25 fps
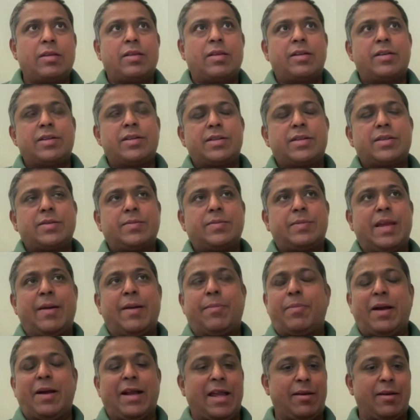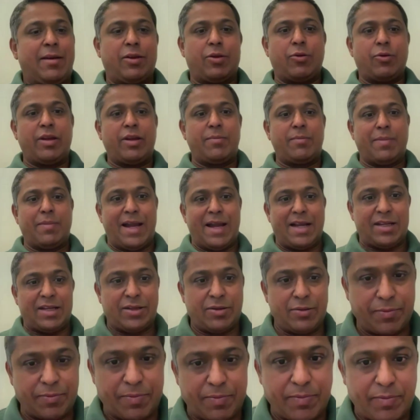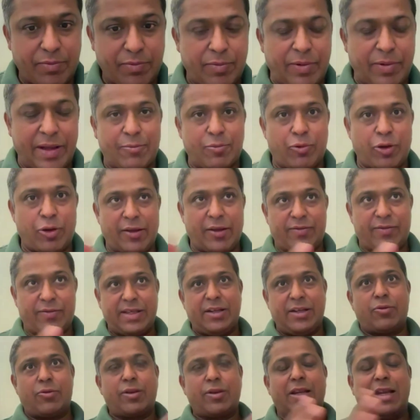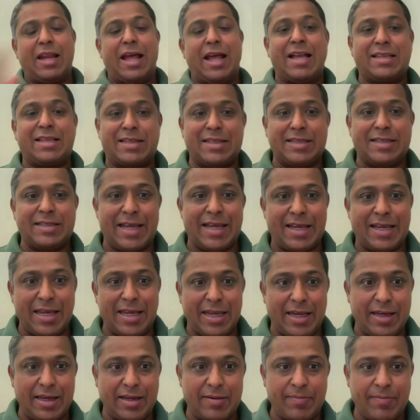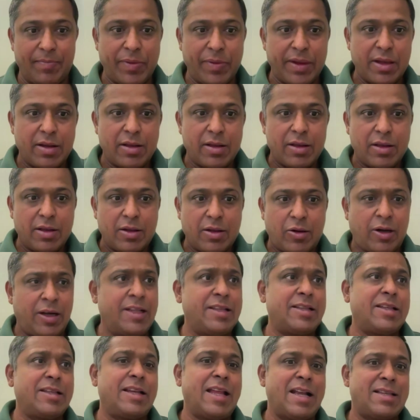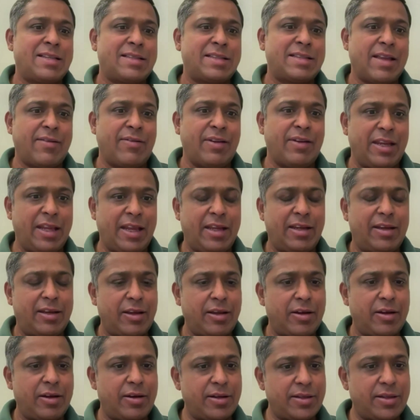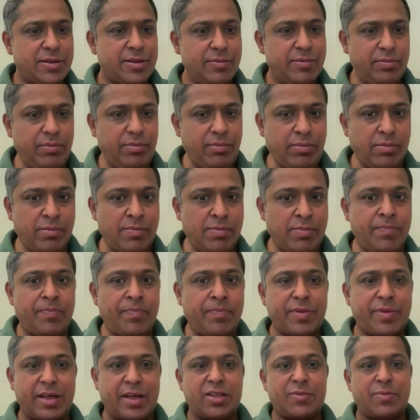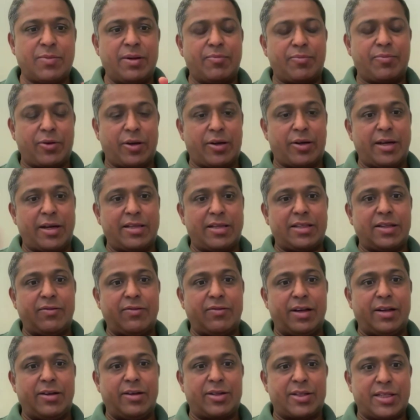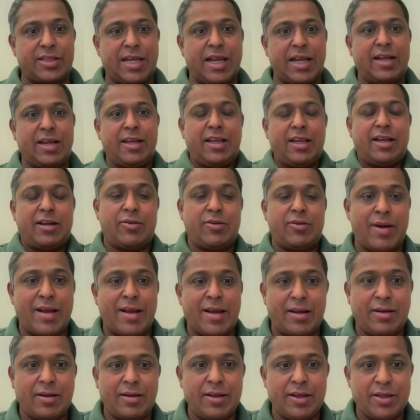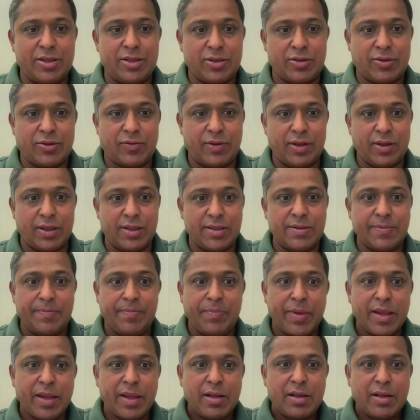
there's, yeah, again, going back to like what I've seen over the last decade, or at least the last 7-8 years, there's been progressive understanding and recognition of this.